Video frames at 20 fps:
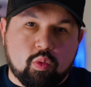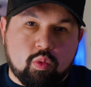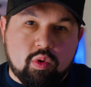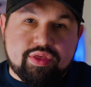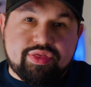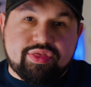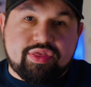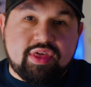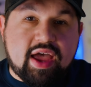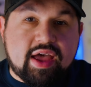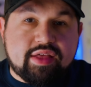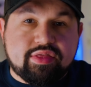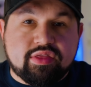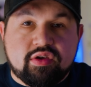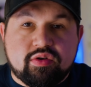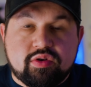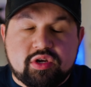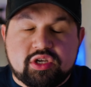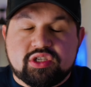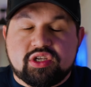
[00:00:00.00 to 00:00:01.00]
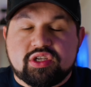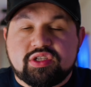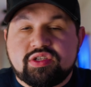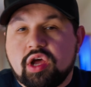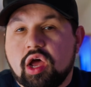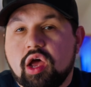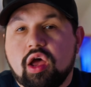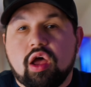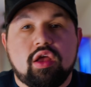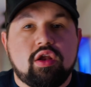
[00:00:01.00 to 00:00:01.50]
With that, there is a
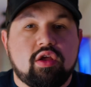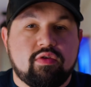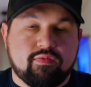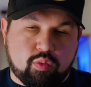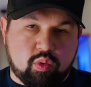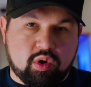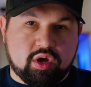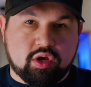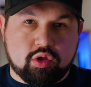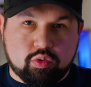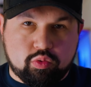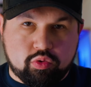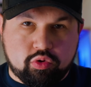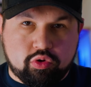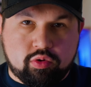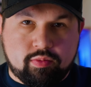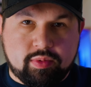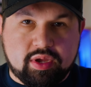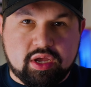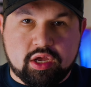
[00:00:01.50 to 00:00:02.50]
ton of wiggle room